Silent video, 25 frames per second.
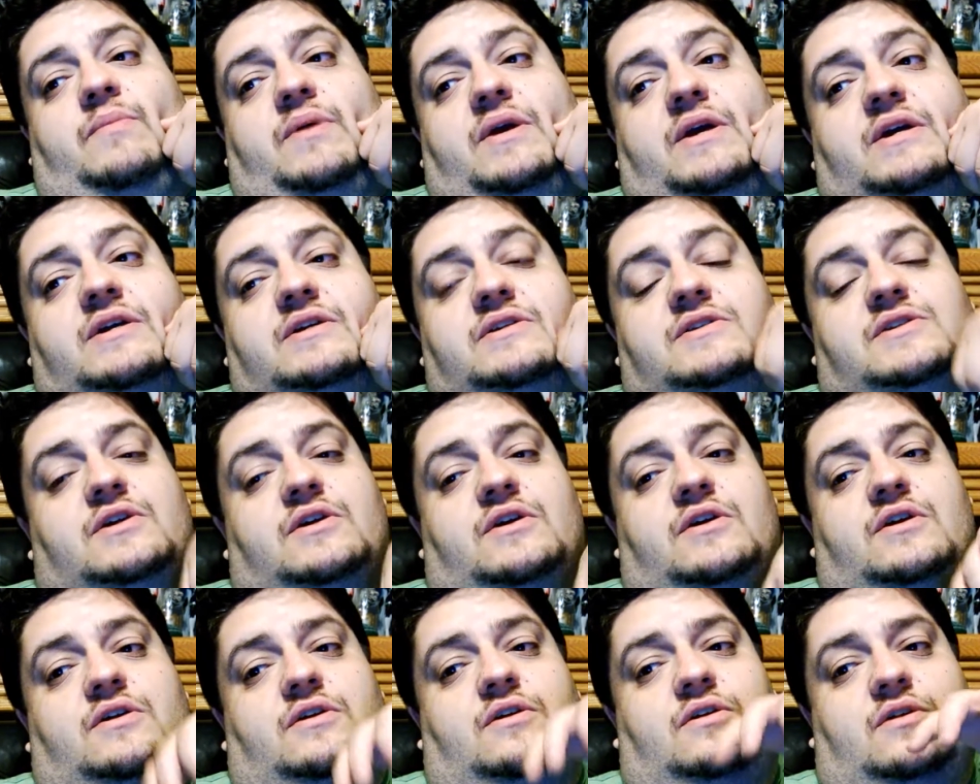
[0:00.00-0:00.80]
because
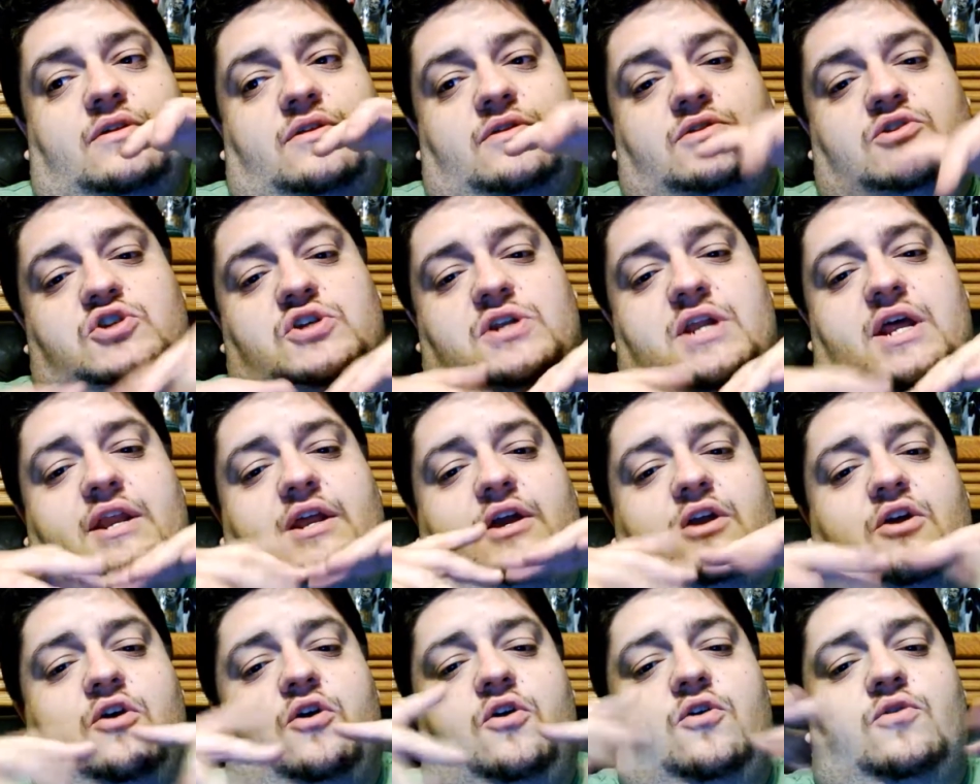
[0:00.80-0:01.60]
their
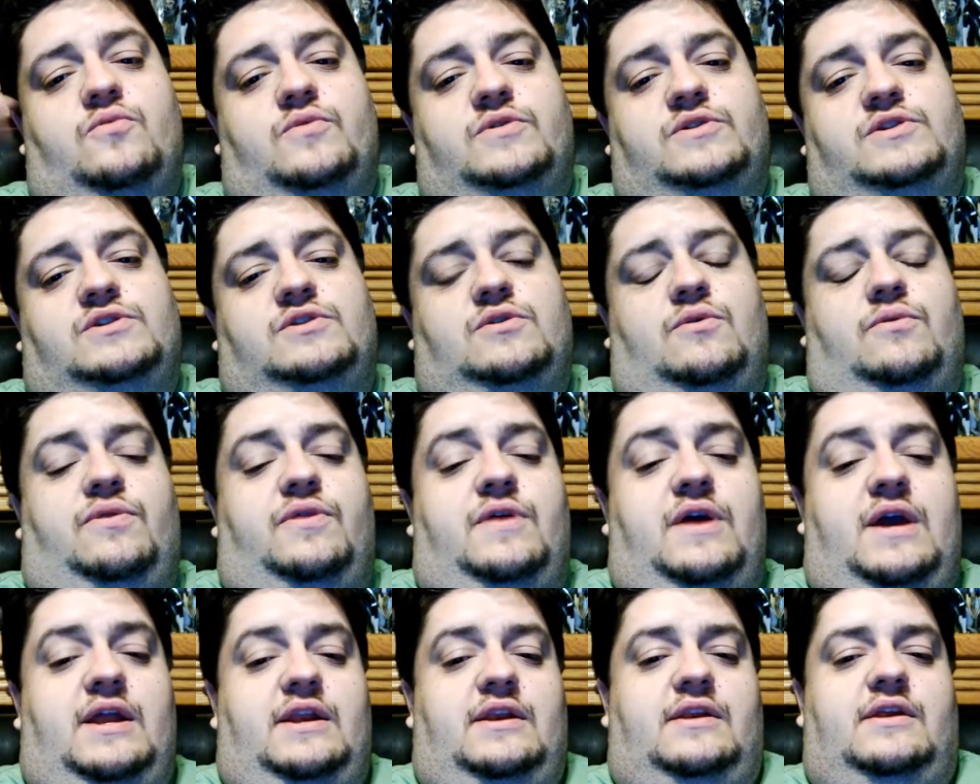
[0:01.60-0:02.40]
genetic code was too
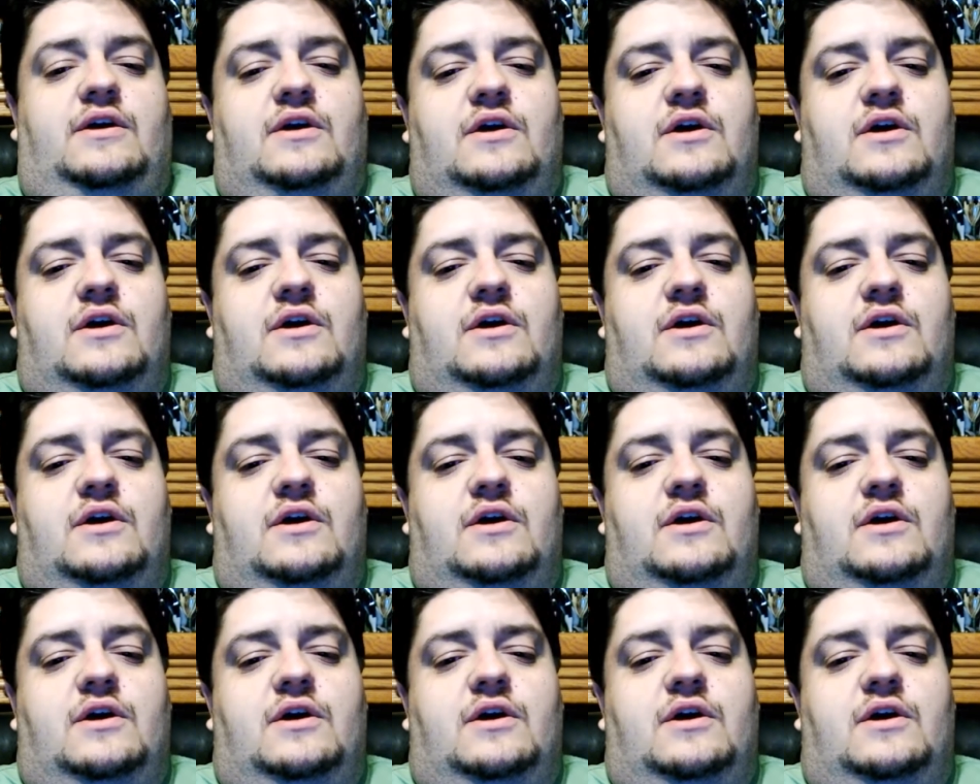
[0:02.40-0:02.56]
thin.